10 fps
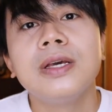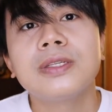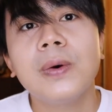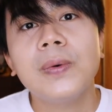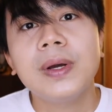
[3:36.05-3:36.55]

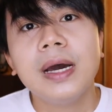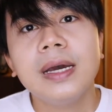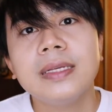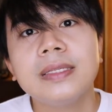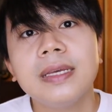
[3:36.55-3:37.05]
So
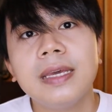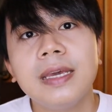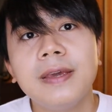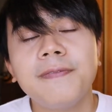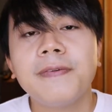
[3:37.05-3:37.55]
guys,
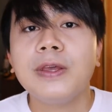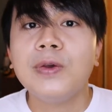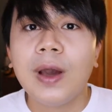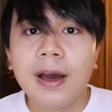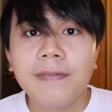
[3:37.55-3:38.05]
if
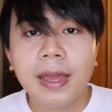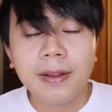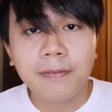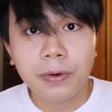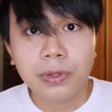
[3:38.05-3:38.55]
you have
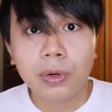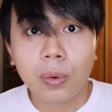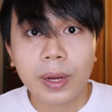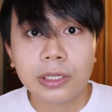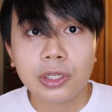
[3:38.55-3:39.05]
any further
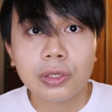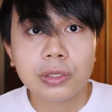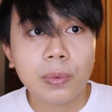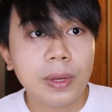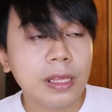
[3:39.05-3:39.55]

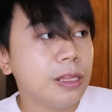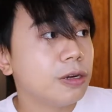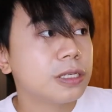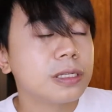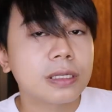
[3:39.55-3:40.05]
questions with
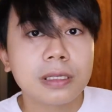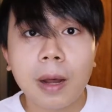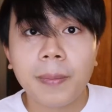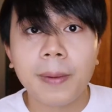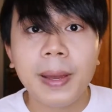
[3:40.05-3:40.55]
either
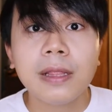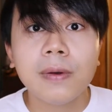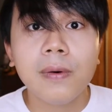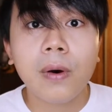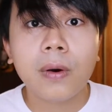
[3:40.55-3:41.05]
saw
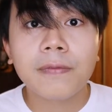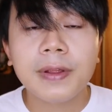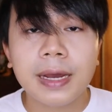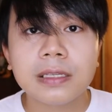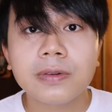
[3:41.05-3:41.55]
palmetto or
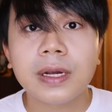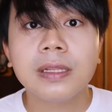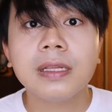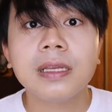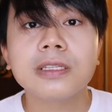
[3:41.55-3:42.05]

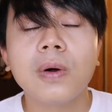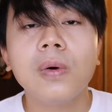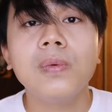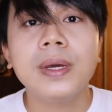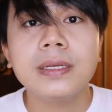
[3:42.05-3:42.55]
finasteride, it is
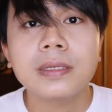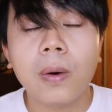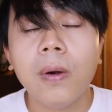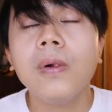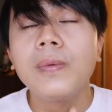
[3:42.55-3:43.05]
always,
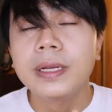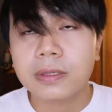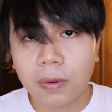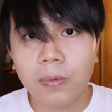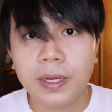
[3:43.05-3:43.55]

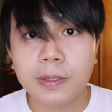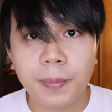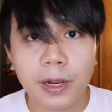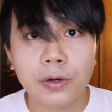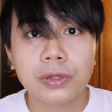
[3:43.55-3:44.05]
always, always
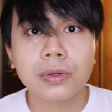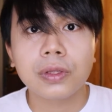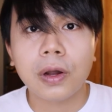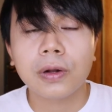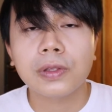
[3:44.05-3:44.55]
better to
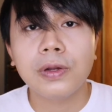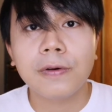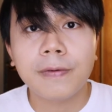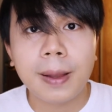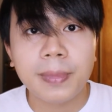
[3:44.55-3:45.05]
talk to
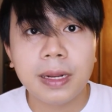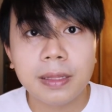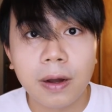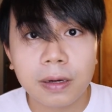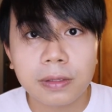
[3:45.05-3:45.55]
your
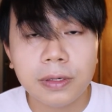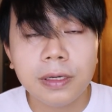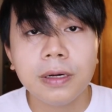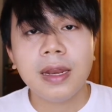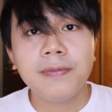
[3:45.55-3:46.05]
family
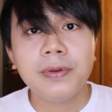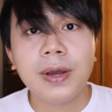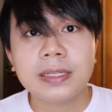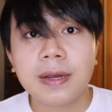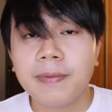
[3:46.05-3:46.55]
doctor. And if you
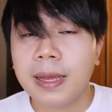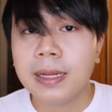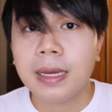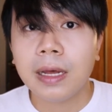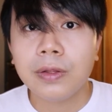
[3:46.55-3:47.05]
guys have
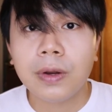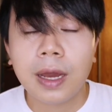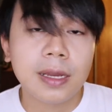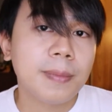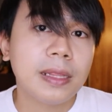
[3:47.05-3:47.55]
any
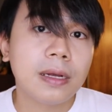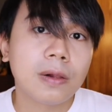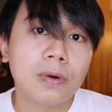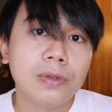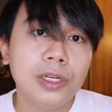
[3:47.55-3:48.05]
underlying
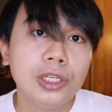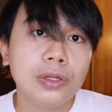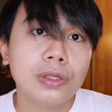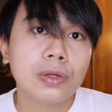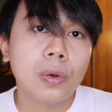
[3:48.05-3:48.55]
medical
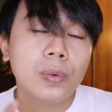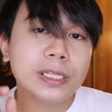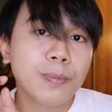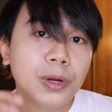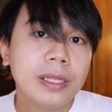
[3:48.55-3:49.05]
conditions,
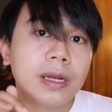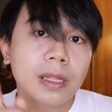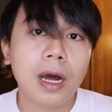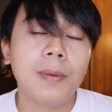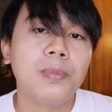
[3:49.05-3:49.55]
always bring
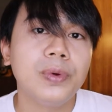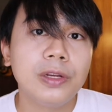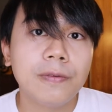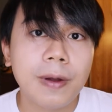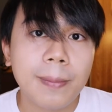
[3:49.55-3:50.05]
that up
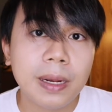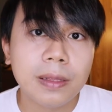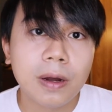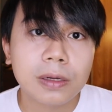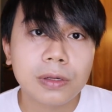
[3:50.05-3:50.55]
with your
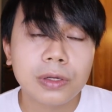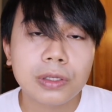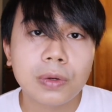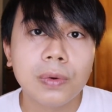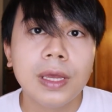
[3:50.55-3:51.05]
family doctor.
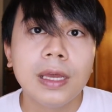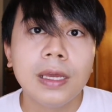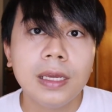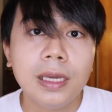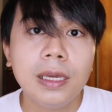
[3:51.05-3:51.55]
So
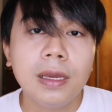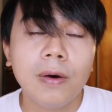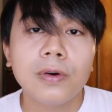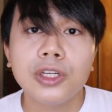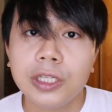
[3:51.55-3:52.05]
he
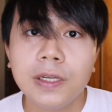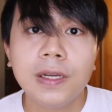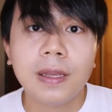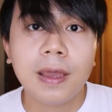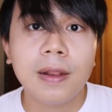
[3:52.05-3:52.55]
or
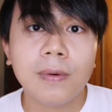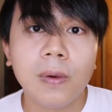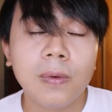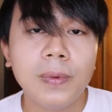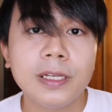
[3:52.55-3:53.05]
she can
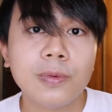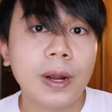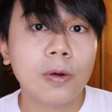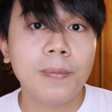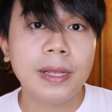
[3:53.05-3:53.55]
always
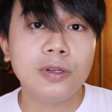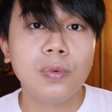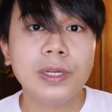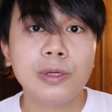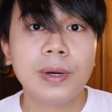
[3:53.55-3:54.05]
recommend
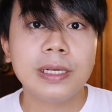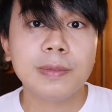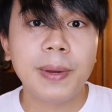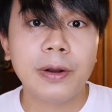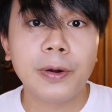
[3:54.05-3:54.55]
you which one
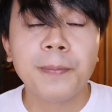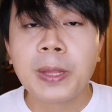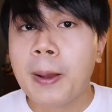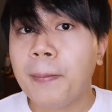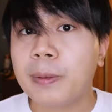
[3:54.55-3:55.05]
is better.
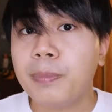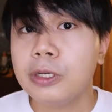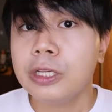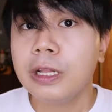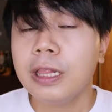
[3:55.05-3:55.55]
But
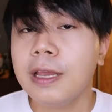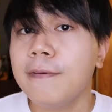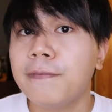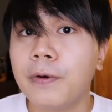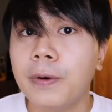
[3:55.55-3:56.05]

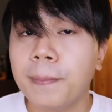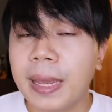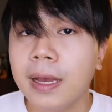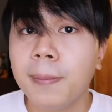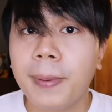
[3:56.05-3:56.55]
personally, for
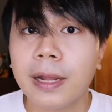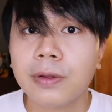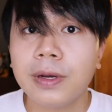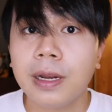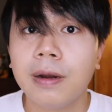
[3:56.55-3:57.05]
male
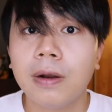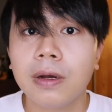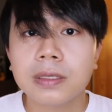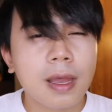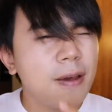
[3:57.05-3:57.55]
pattern hair
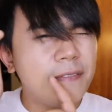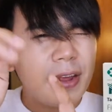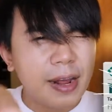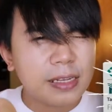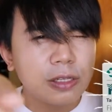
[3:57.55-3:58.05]
loss,
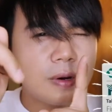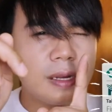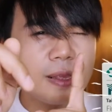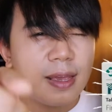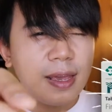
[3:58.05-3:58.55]

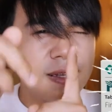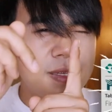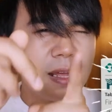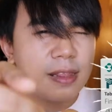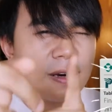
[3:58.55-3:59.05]
finasteride is
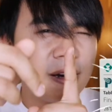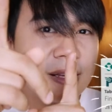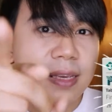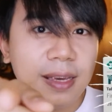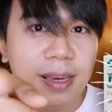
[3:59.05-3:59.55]
the
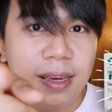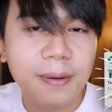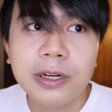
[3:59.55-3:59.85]
key.